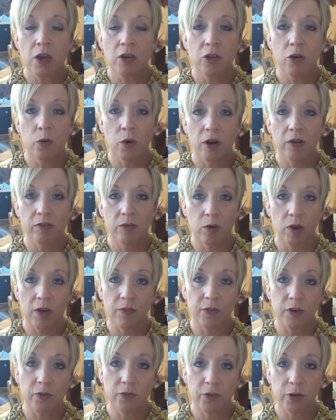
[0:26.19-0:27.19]
You also
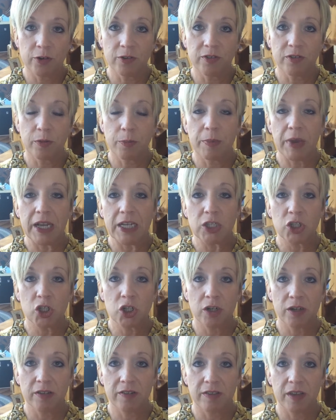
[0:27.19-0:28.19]
have your first
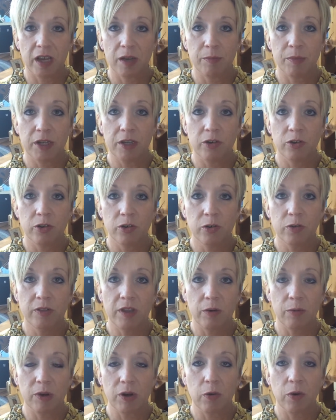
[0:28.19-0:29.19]
major assignment due
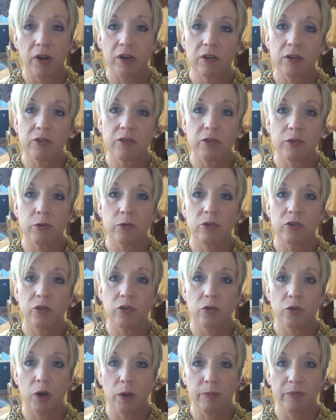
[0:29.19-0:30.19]
that requires you
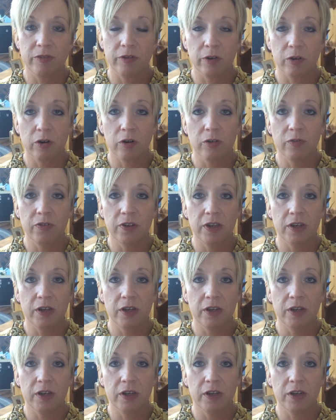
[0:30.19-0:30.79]
to observe